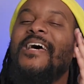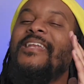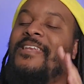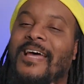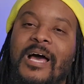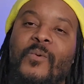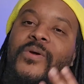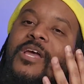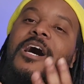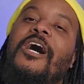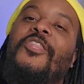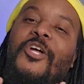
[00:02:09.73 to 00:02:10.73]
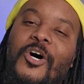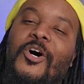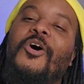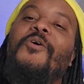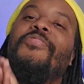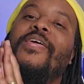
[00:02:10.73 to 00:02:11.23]
Now, we all
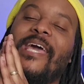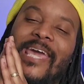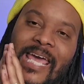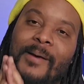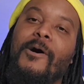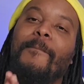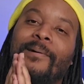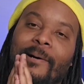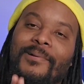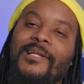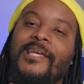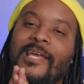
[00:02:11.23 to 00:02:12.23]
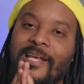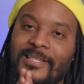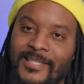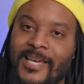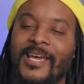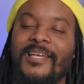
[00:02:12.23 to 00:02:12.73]
know they came out publicly and
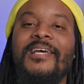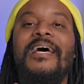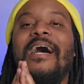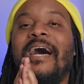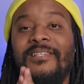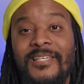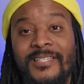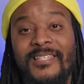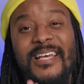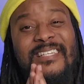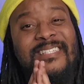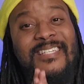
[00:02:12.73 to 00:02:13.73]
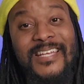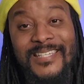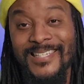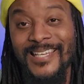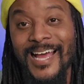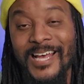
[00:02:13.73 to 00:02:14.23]
said, as I said,
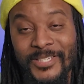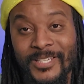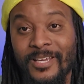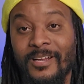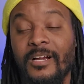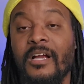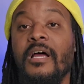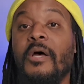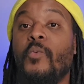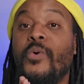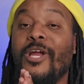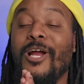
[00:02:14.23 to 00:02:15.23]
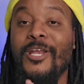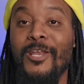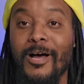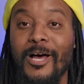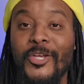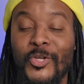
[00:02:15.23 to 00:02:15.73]
since last year, we are
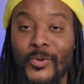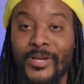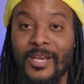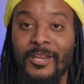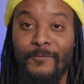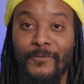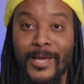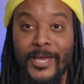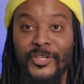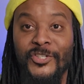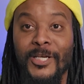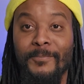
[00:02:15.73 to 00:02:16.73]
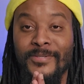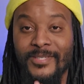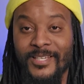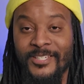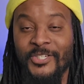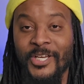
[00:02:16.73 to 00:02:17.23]
not doing any flagships
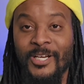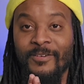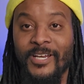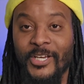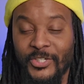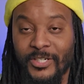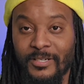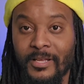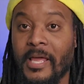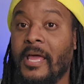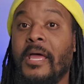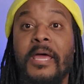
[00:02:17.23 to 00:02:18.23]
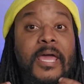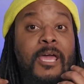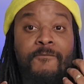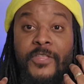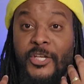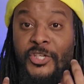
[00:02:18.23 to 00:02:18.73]
this generation.
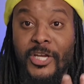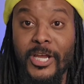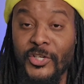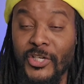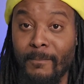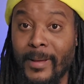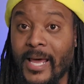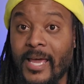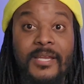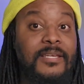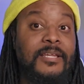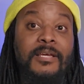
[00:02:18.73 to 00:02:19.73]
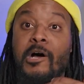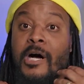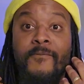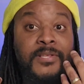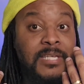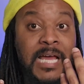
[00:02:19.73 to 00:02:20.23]
If they change their mind, they
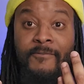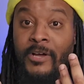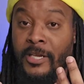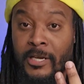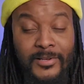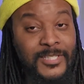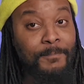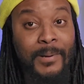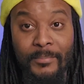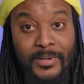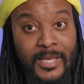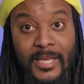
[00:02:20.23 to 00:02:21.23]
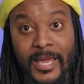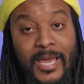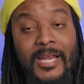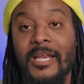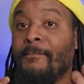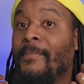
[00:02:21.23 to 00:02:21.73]
obviously haven't announced it publicly
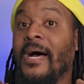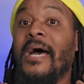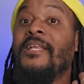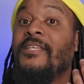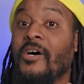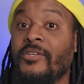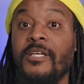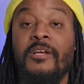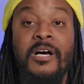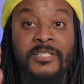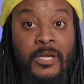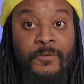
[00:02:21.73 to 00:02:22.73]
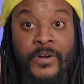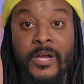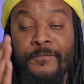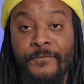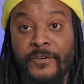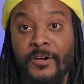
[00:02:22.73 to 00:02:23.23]
yet, but I doubt it because they're
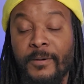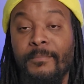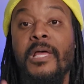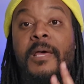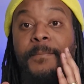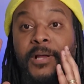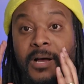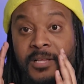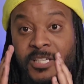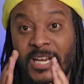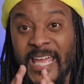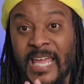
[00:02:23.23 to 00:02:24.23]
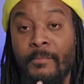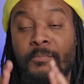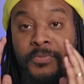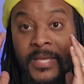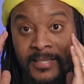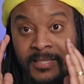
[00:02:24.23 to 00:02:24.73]
very firm, because
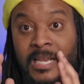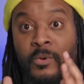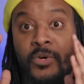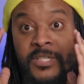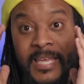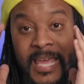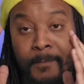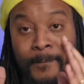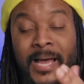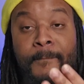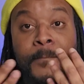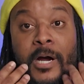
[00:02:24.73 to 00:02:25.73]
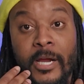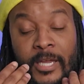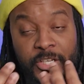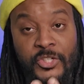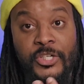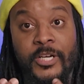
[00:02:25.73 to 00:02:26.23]
they said they were to get back
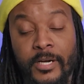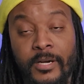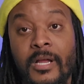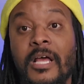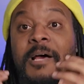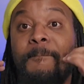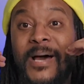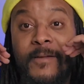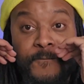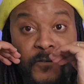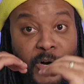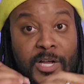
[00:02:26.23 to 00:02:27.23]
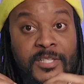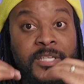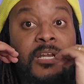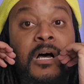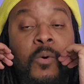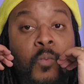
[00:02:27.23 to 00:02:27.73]
market share by
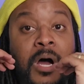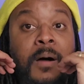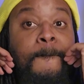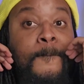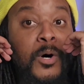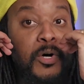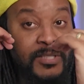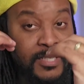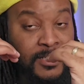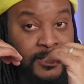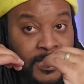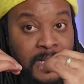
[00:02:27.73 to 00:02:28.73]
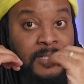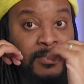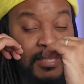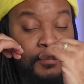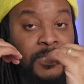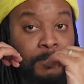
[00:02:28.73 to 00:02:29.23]
focusing on what most of the sales
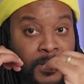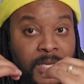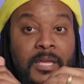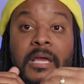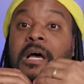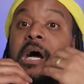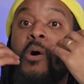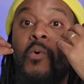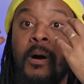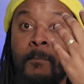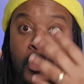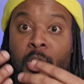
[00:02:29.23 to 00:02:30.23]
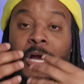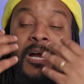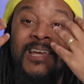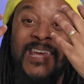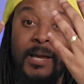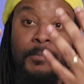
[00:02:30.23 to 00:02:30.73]
seem to be, or what more
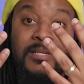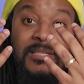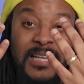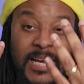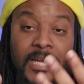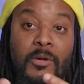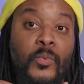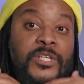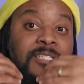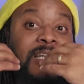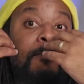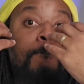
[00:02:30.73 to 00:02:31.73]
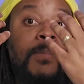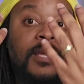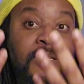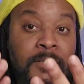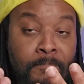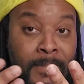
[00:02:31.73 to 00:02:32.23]
gamers like, which is like
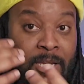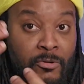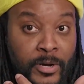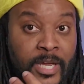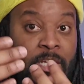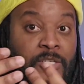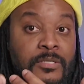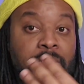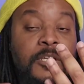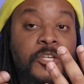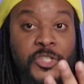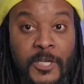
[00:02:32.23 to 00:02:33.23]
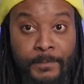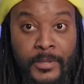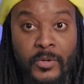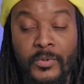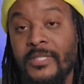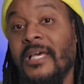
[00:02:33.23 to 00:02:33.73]
mid-range
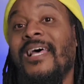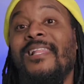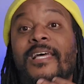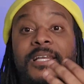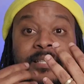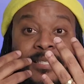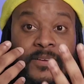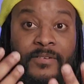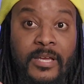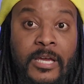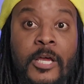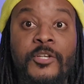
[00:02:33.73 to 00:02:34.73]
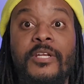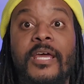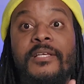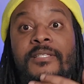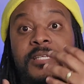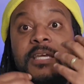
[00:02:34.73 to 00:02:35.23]
GPUs, like the 7800
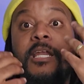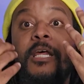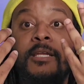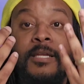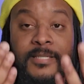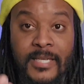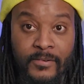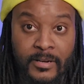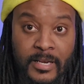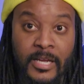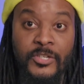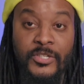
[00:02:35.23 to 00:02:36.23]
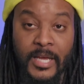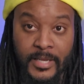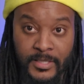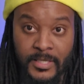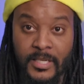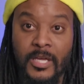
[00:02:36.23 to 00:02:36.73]
XT and the 7900
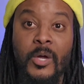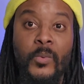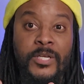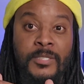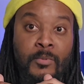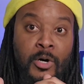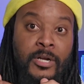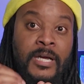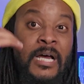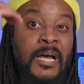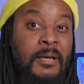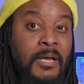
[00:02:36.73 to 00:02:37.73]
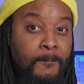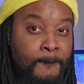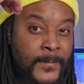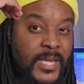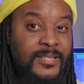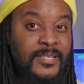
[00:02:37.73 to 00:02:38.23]
XT, which is more in the
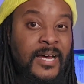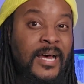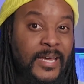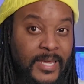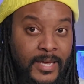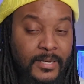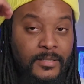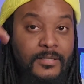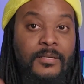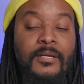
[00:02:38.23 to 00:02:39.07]
mid to high end.